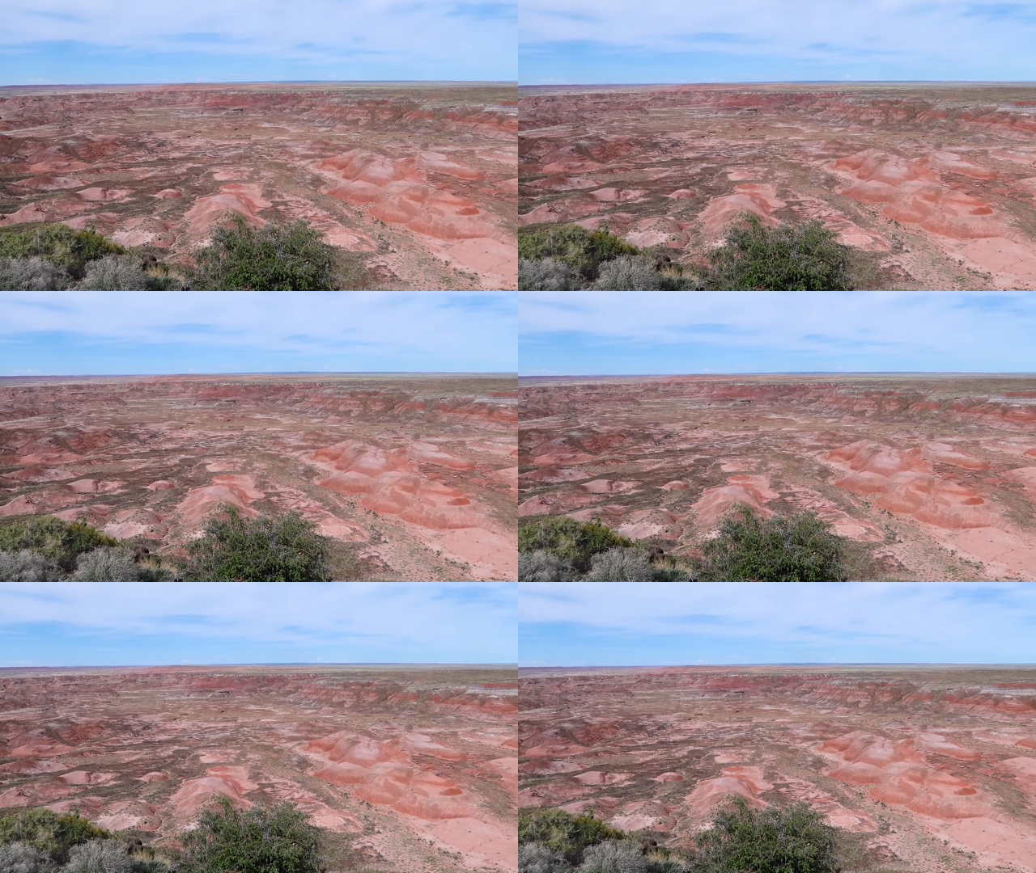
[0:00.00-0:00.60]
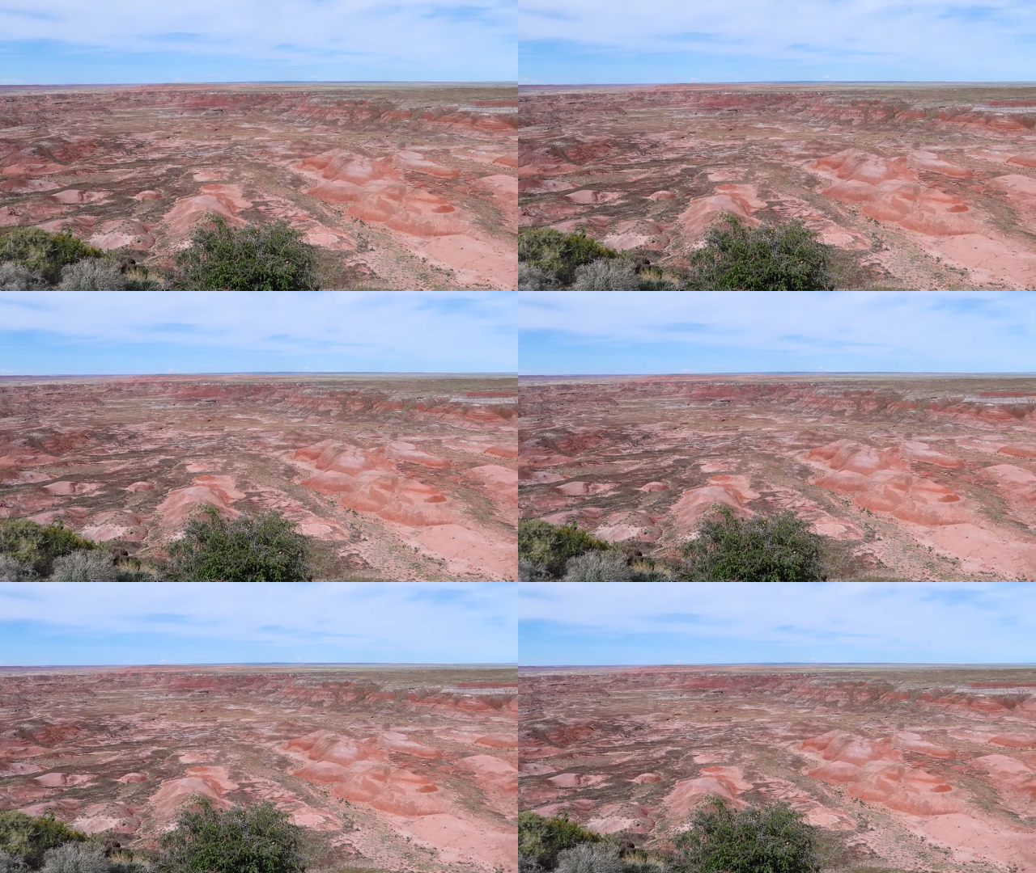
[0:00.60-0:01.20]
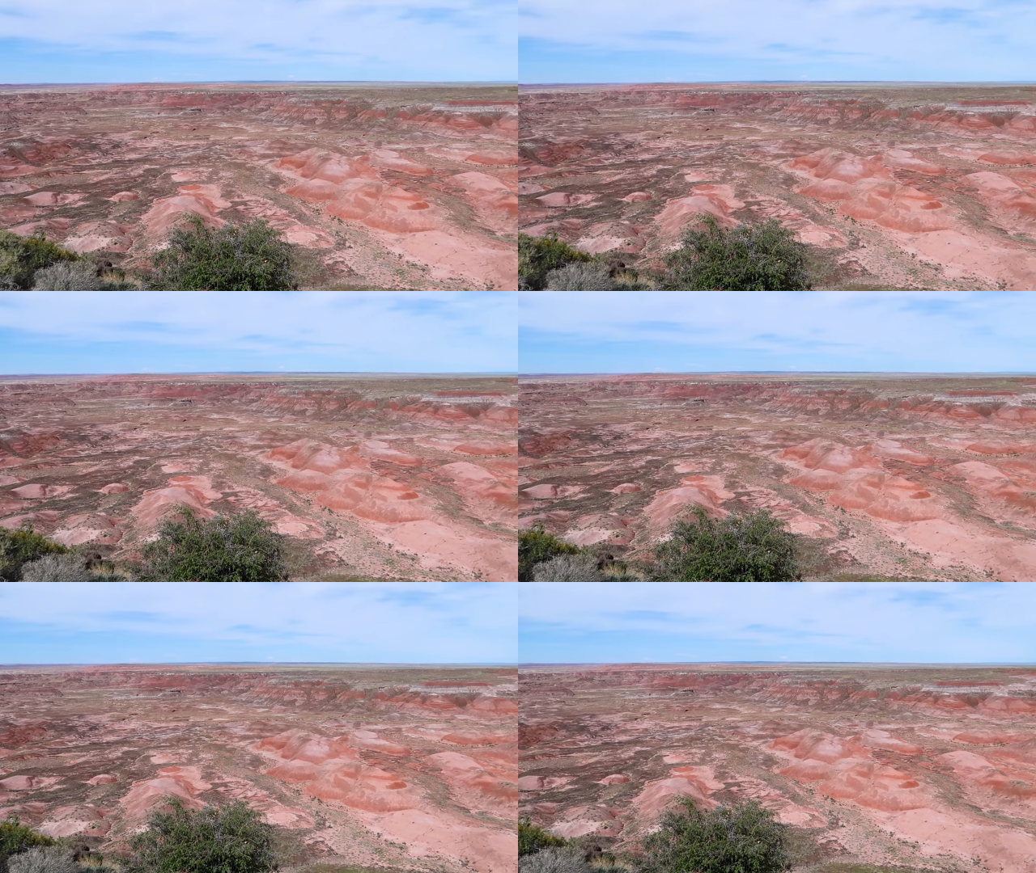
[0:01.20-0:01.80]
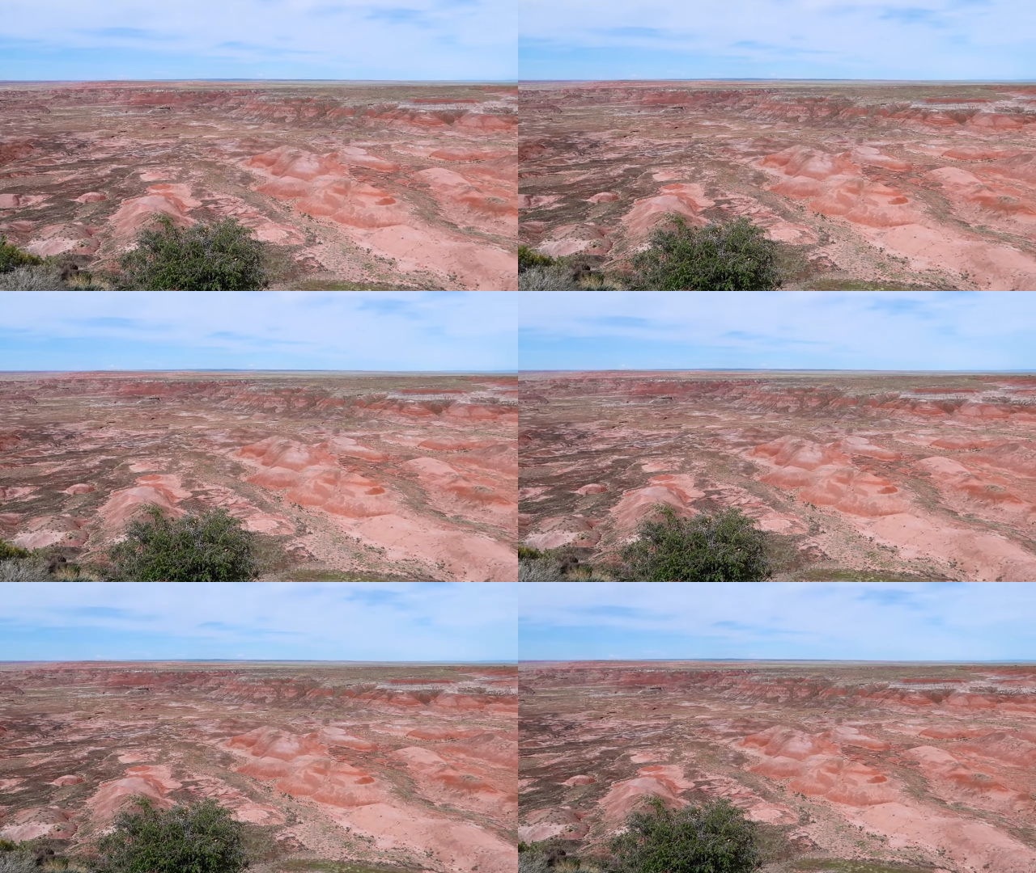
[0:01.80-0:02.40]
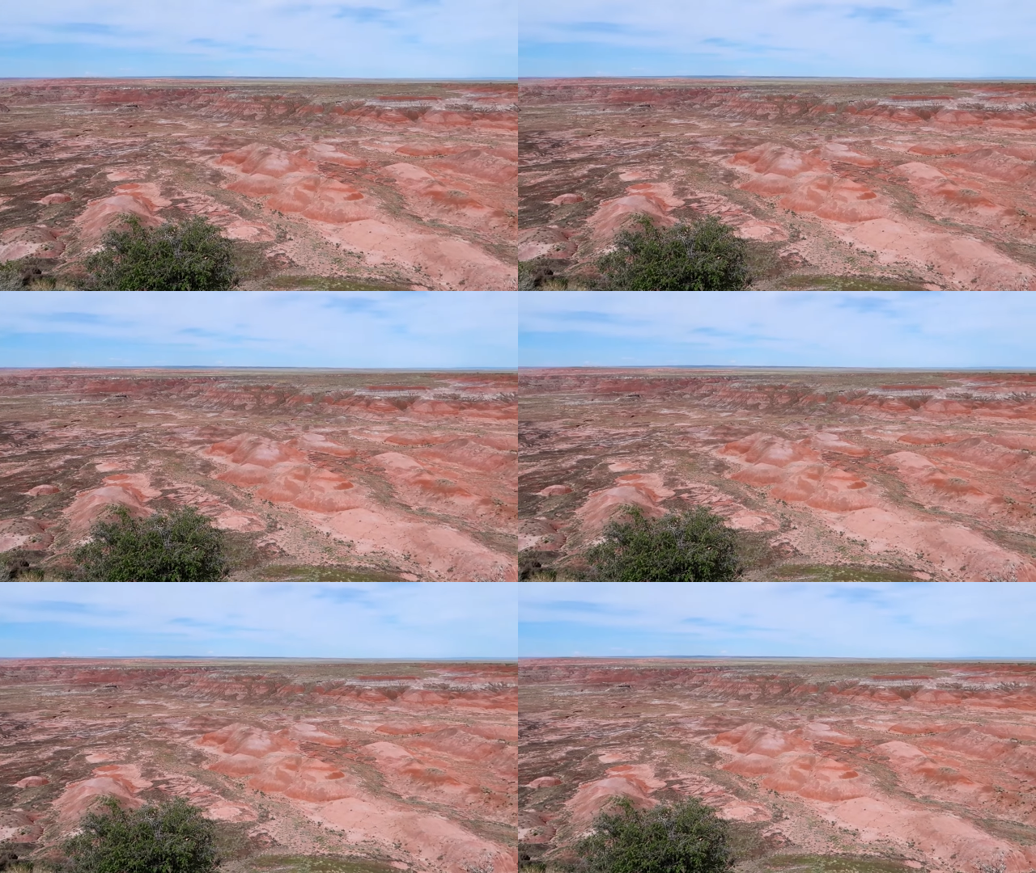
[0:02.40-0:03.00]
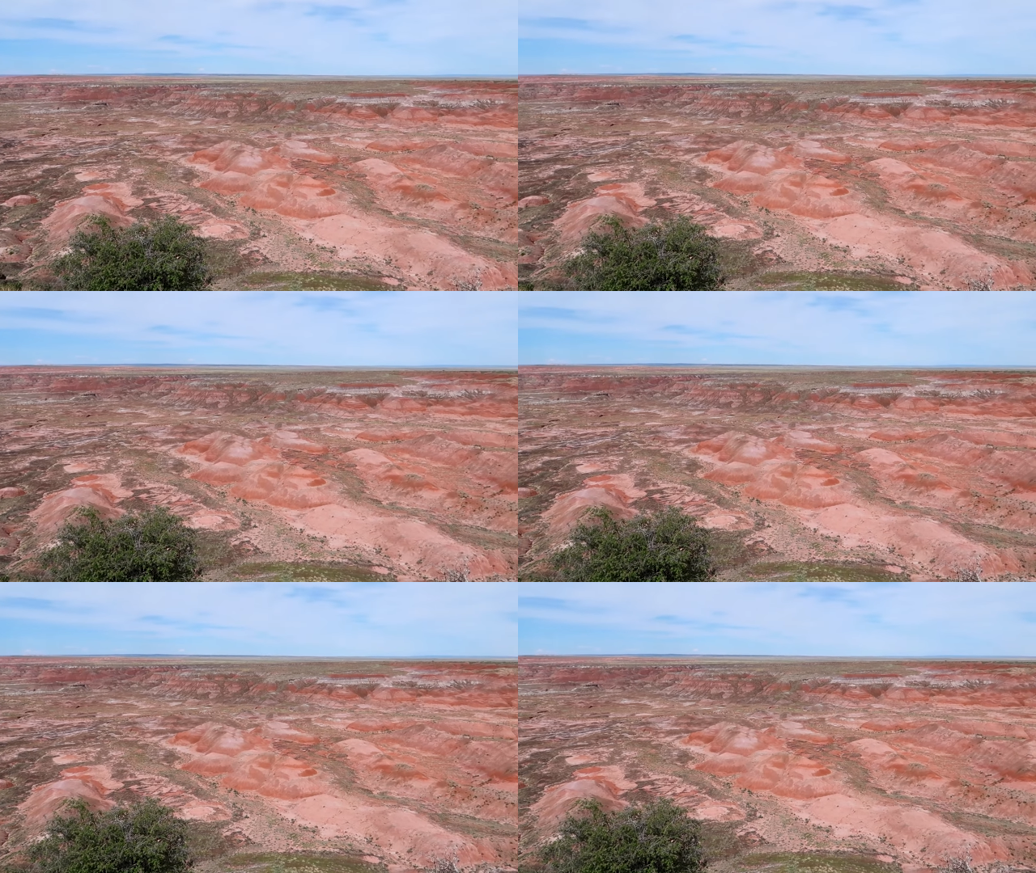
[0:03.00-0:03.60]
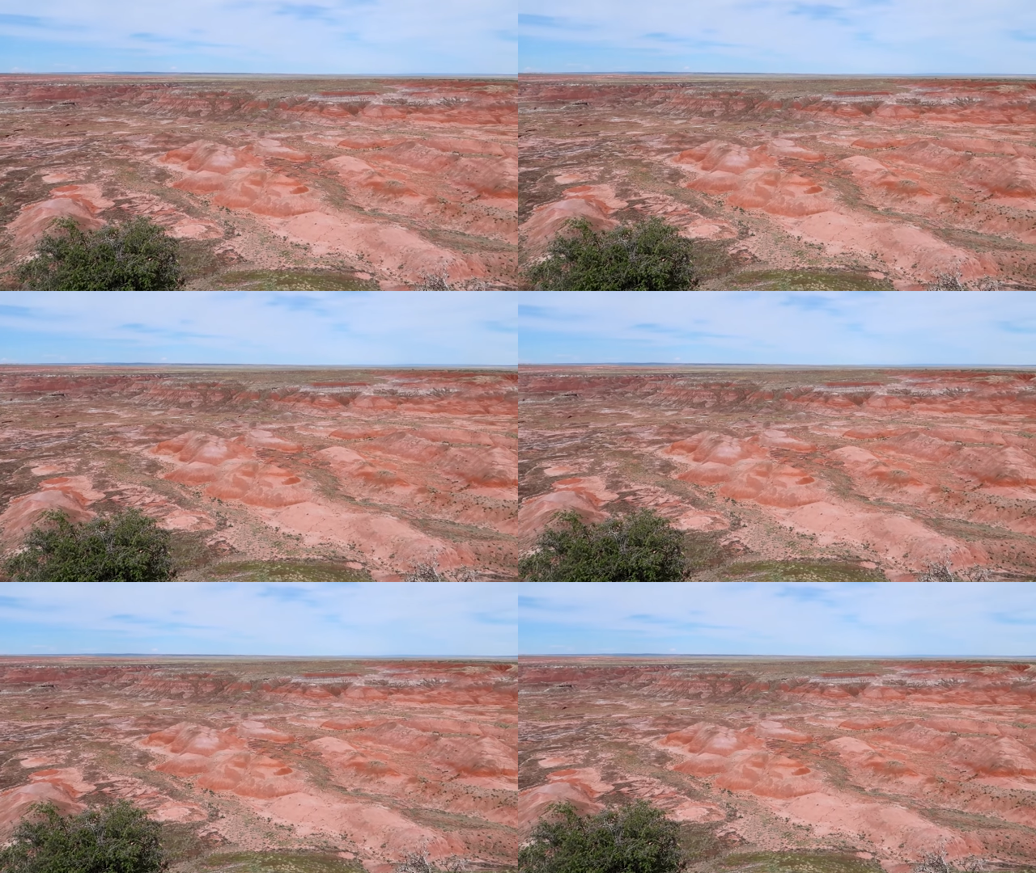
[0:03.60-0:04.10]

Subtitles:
No face is visible, so there are no lips to read.